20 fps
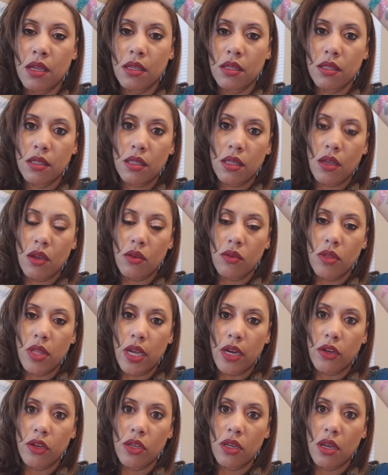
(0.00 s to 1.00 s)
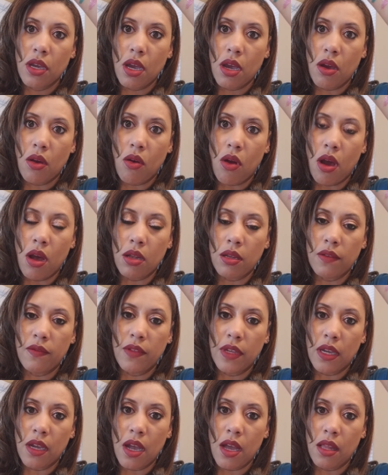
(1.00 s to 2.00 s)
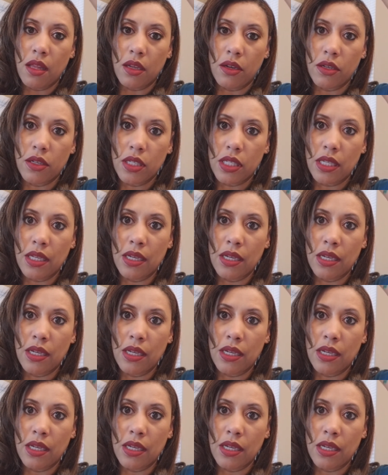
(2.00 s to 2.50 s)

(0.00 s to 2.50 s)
So there you go, all of the colors.